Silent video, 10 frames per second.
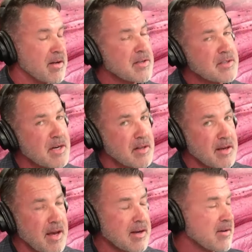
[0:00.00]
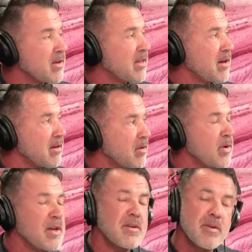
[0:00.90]
It's a juggling act. Everything that
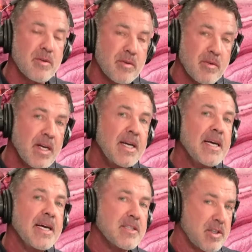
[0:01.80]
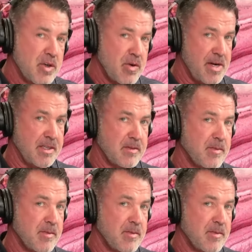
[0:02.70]
we do is a choice.